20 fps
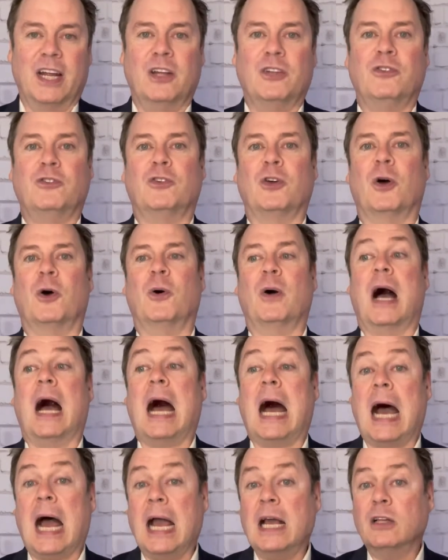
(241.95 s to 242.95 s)
So
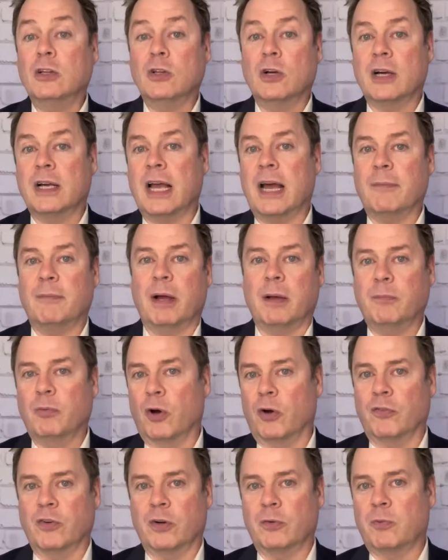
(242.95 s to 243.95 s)
I look at my
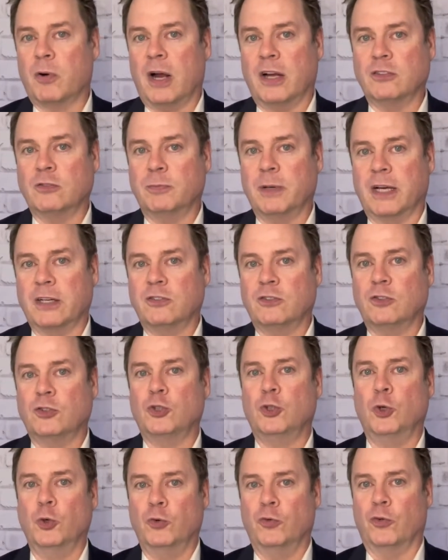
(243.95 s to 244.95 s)
perfect prospects
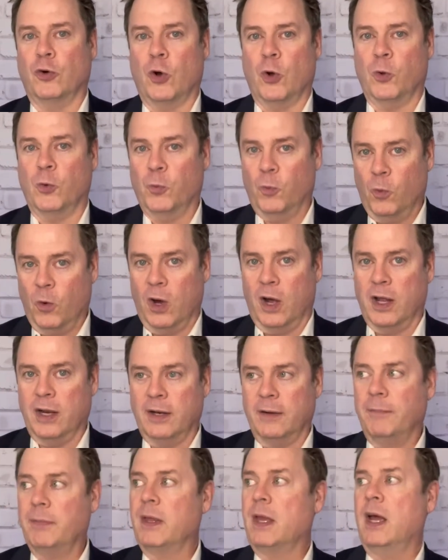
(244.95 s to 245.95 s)
twofold.
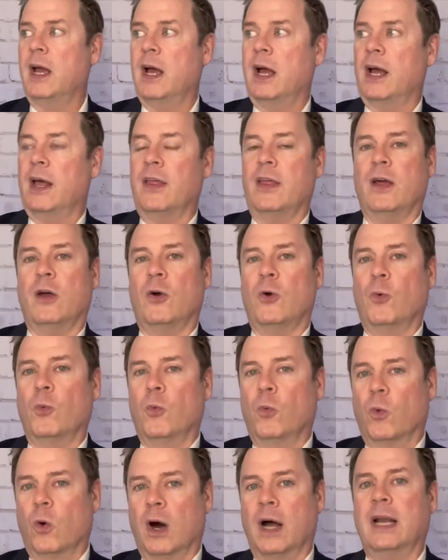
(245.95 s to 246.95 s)
One,
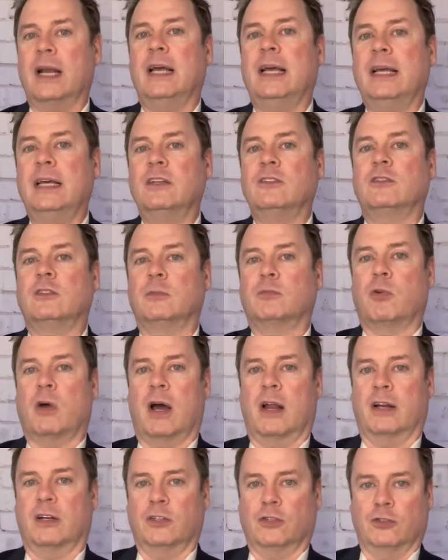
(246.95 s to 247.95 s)
what is the
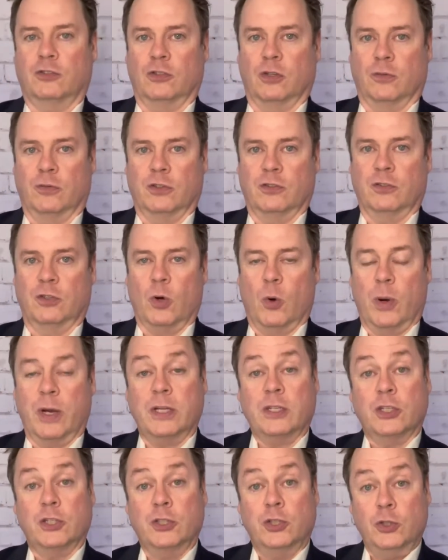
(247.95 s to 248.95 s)
product or service going
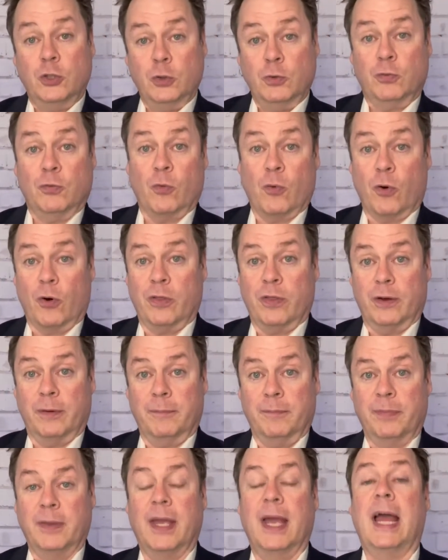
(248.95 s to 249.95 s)
to do for
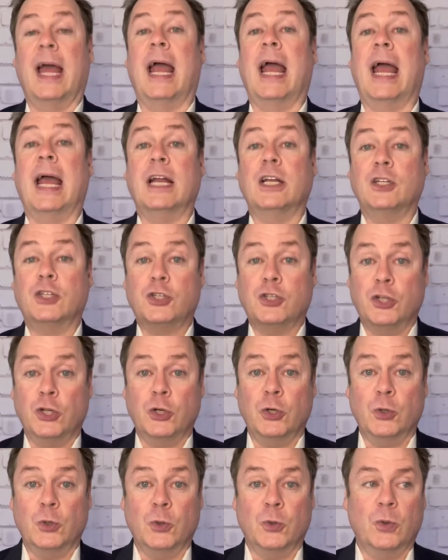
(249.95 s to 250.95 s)
them? And
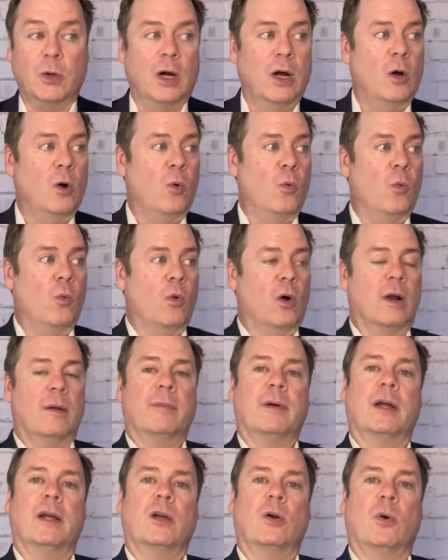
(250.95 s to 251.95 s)
two, what am
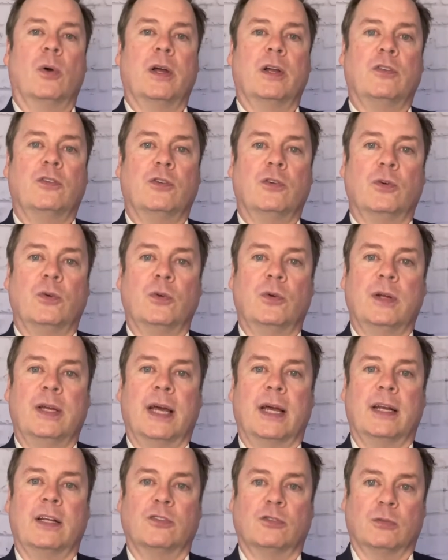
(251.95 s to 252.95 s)
I going to
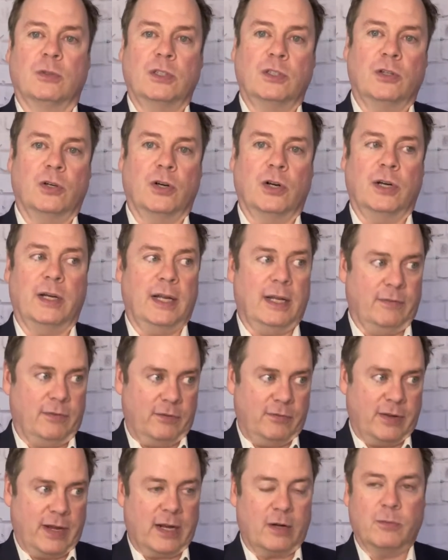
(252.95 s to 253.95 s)
get as a return if in
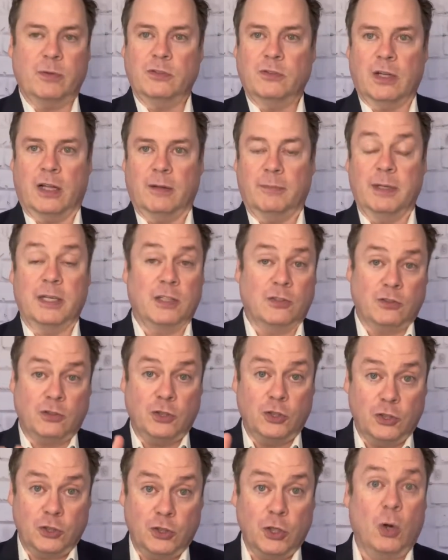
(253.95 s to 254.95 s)
fact we sell it? Because
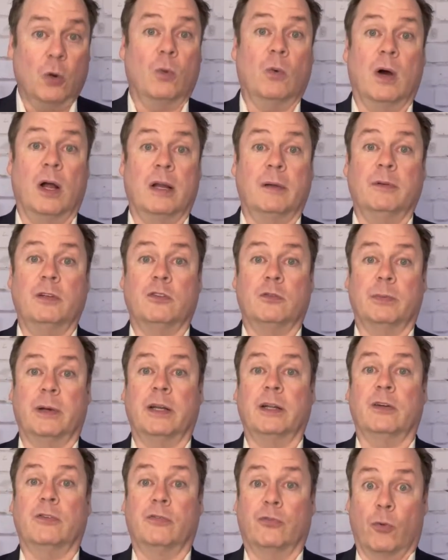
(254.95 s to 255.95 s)
you don't want to be
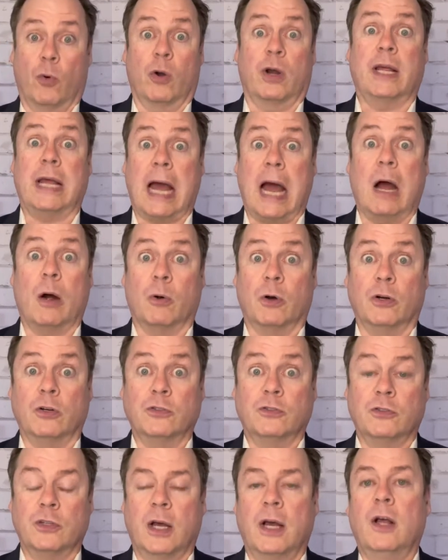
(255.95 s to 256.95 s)
spending 40
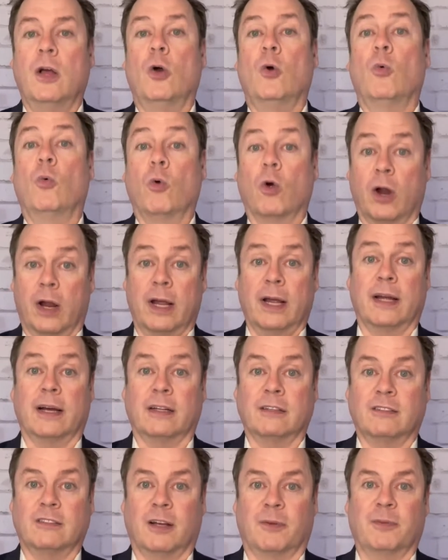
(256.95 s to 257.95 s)
hours working
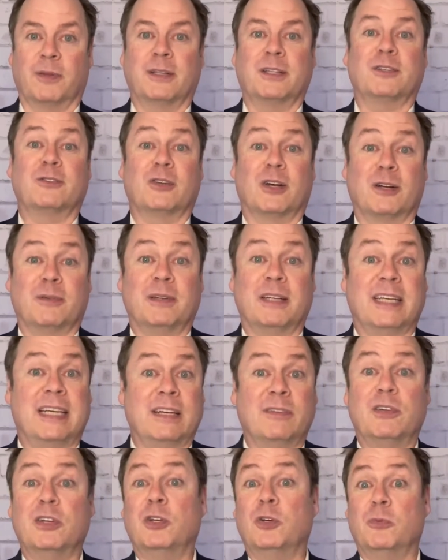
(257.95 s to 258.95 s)
on something that's going to be
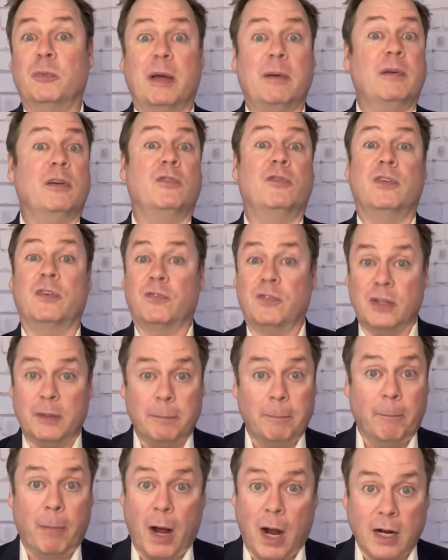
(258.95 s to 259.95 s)
giving you maybe
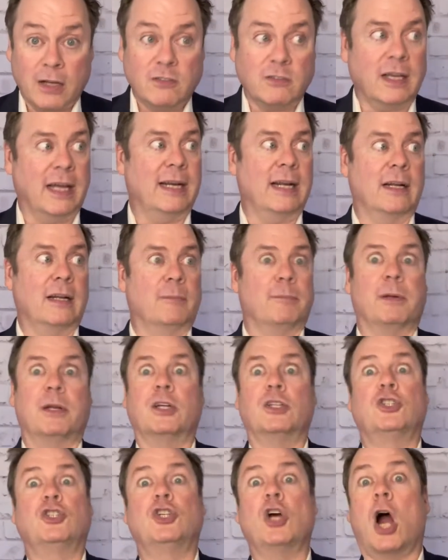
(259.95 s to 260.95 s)
$50 and end up in a
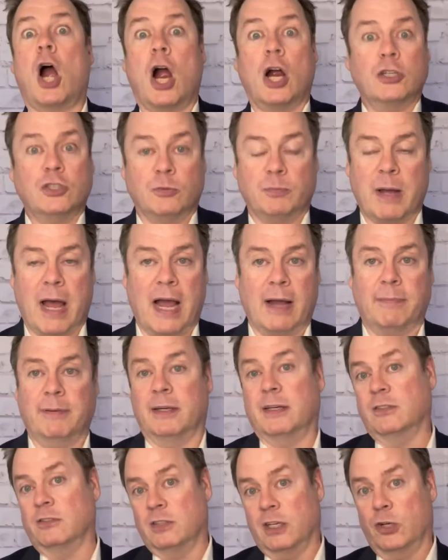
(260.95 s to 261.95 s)
chargeback
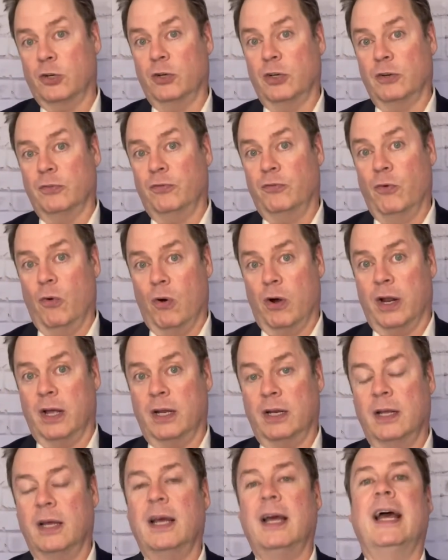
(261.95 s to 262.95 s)
because they couldn't afford
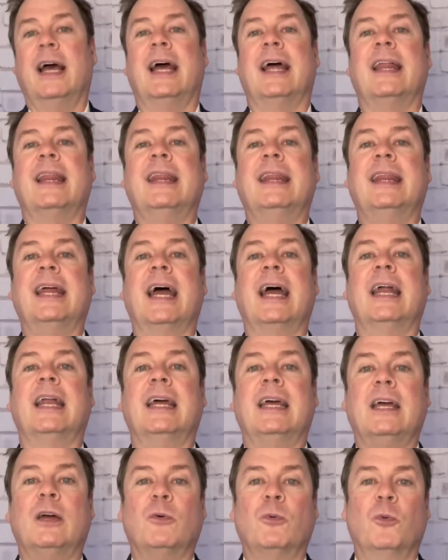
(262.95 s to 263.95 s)
it. Then
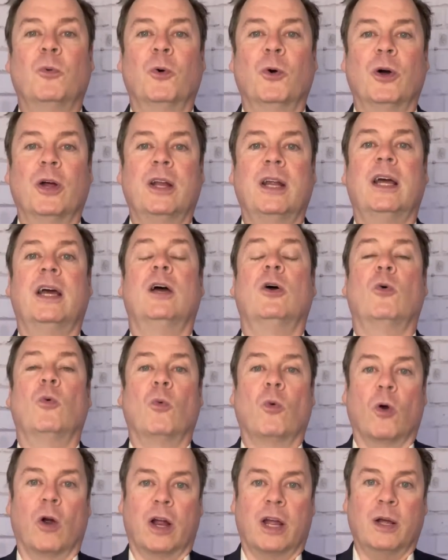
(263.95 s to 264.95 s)
it would
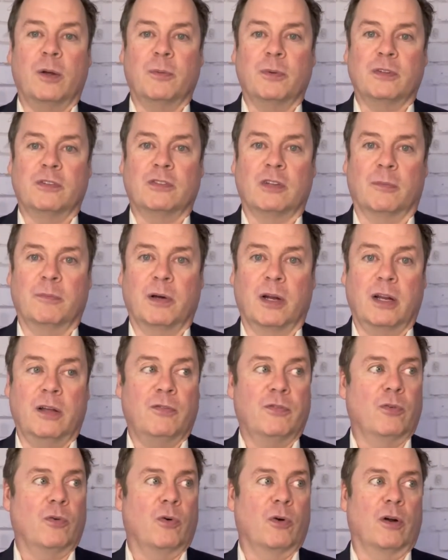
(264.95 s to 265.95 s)
working with somebody
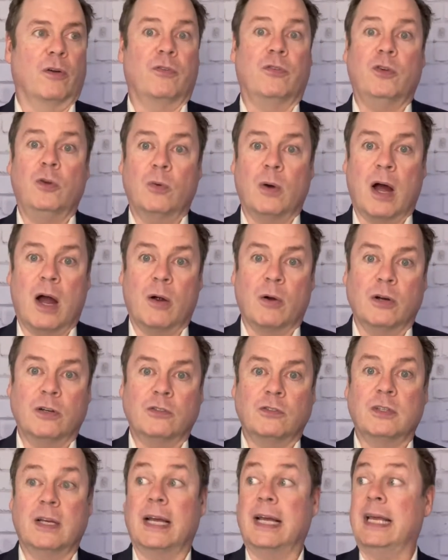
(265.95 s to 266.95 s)
for a few
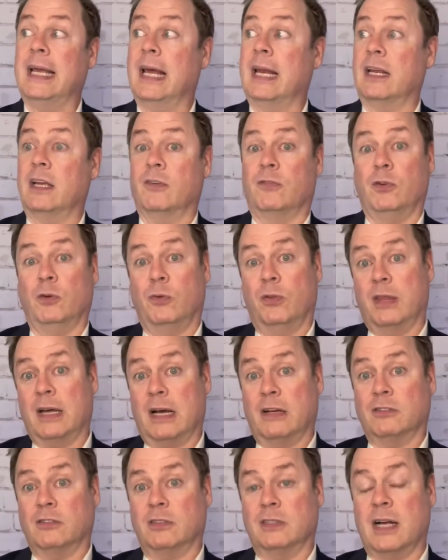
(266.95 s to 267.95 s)
hours, getting a few
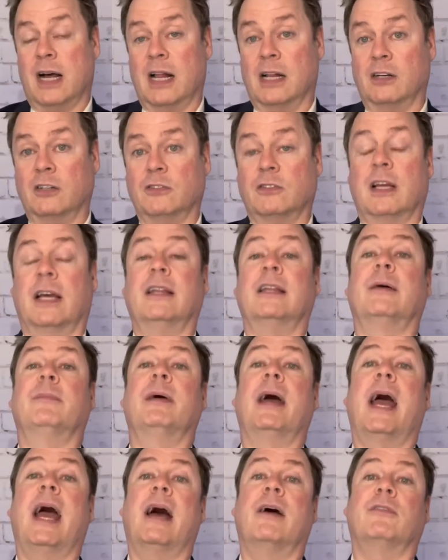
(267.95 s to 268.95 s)
$1,000s, and then
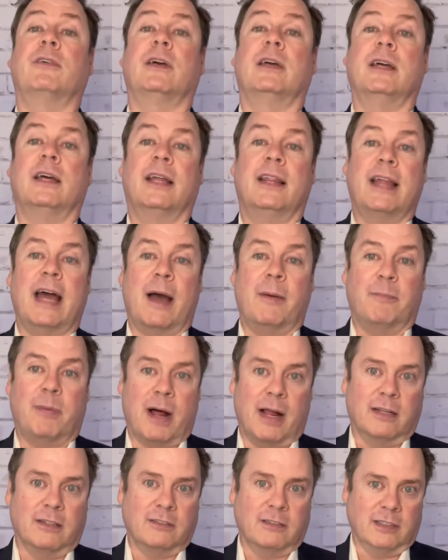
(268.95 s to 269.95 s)
having that
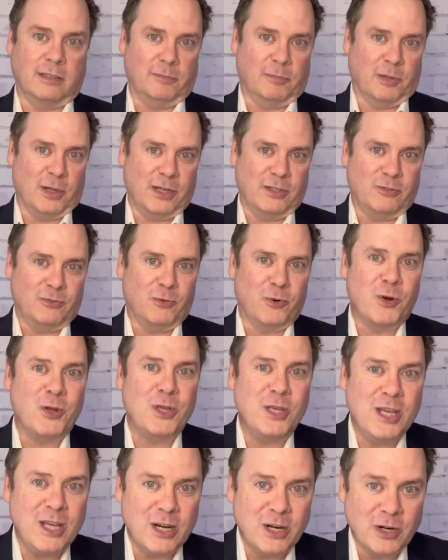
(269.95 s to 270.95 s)
policy in place for
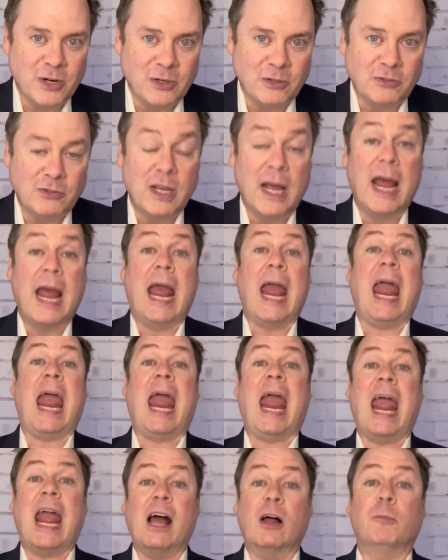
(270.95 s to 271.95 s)
years,
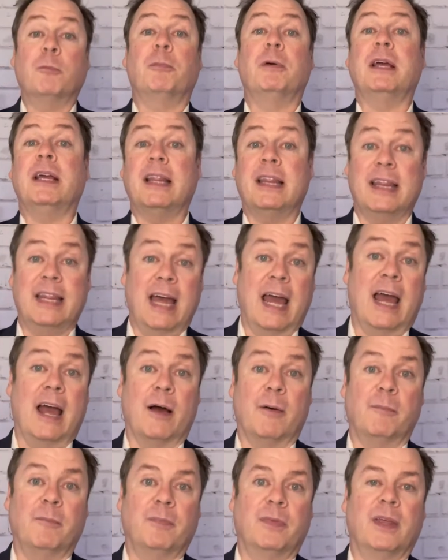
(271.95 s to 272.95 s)
helping
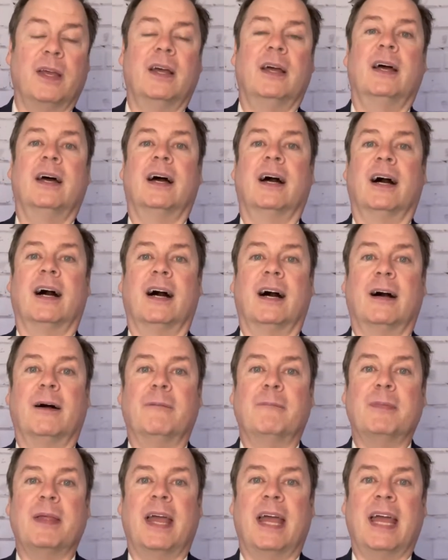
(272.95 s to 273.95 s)
them,
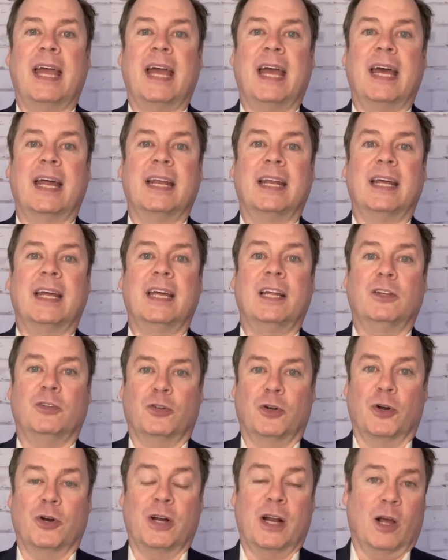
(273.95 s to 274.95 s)
and in
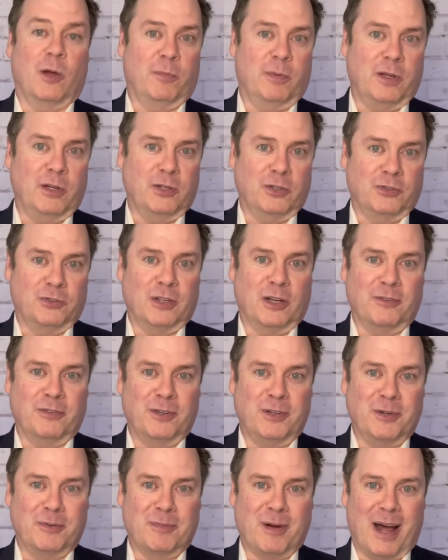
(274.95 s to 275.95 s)
turn helping yourself and
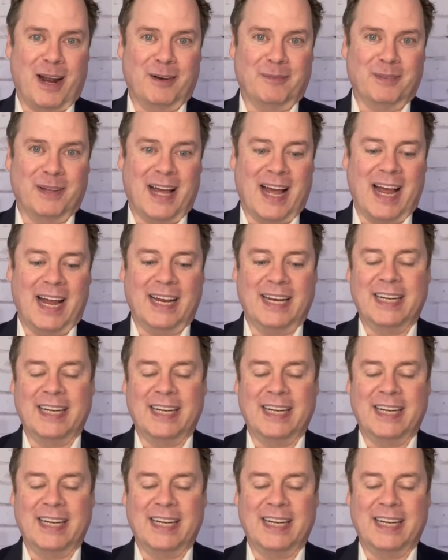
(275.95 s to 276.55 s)
your bottom line.